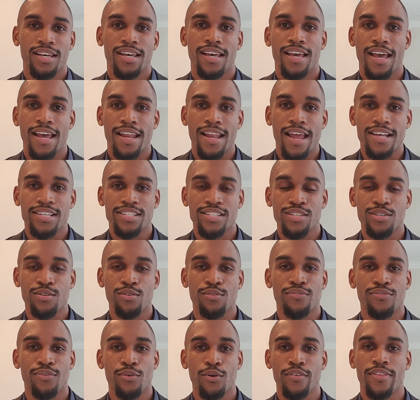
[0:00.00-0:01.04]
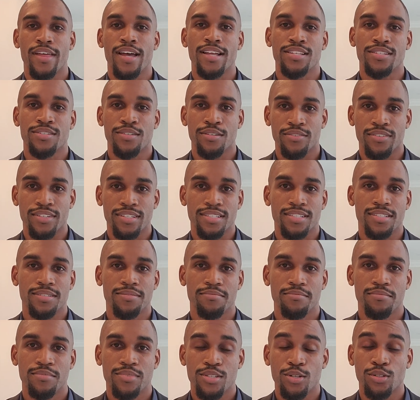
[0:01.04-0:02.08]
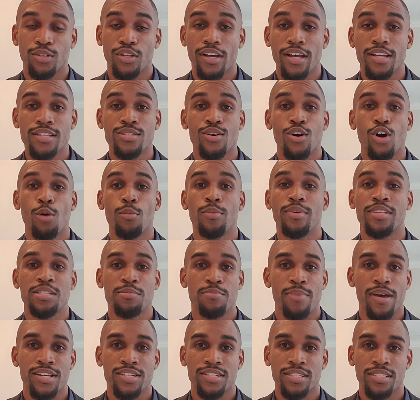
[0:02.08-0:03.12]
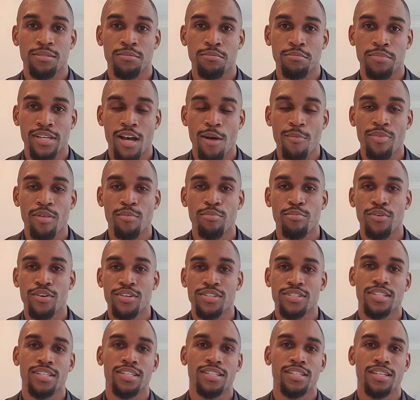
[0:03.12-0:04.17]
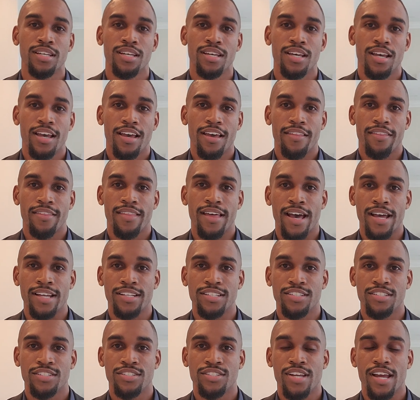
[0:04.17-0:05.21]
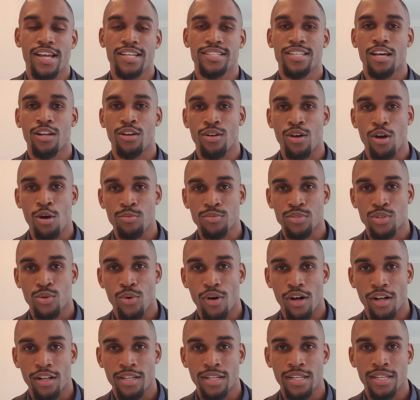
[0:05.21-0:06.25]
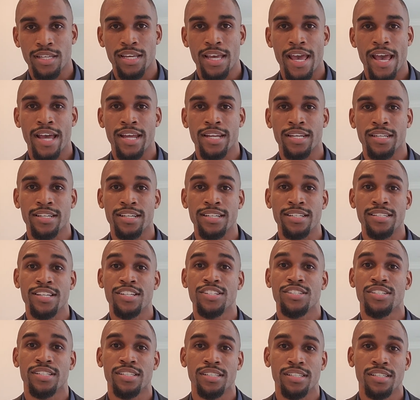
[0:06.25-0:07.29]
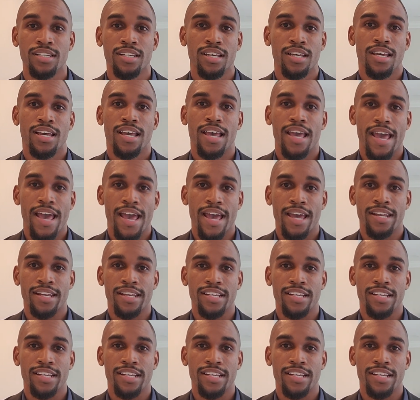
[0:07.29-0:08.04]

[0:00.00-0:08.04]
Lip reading: and asking you for that service. So look into home inspection. Become the person that checks out a home's quality and condition and